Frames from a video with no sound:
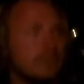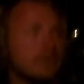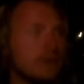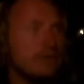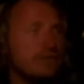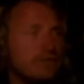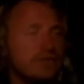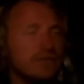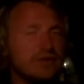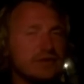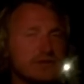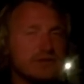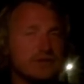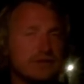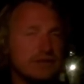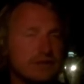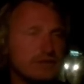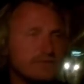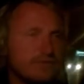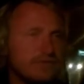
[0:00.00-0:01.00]
I'm
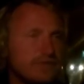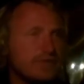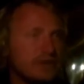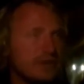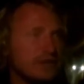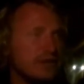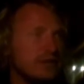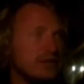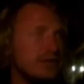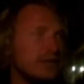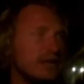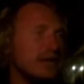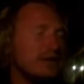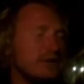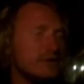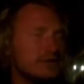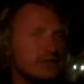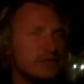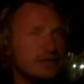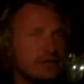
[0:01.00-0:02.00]
feeling the
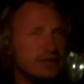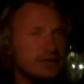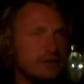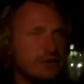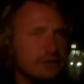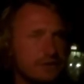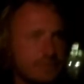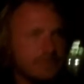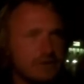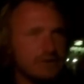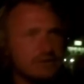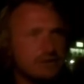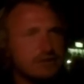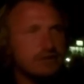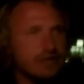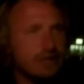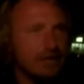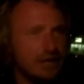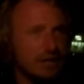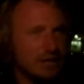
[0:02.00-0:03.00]
energy of the universe
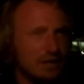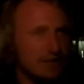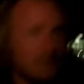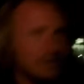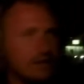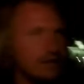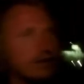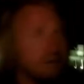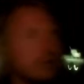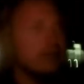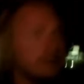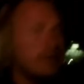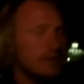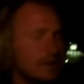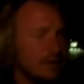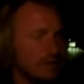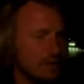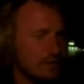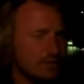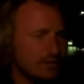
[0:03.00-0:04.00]
today.
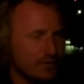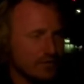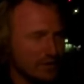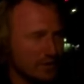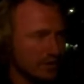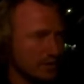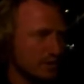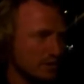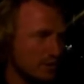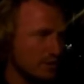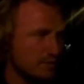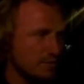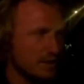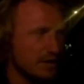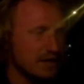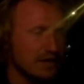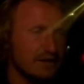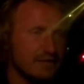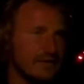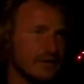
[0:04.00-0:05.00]
Feeling good
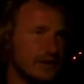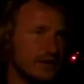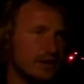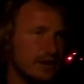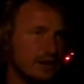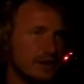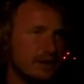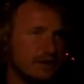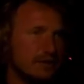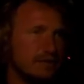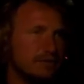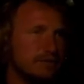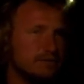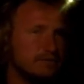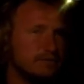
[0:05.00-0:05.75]
about everything.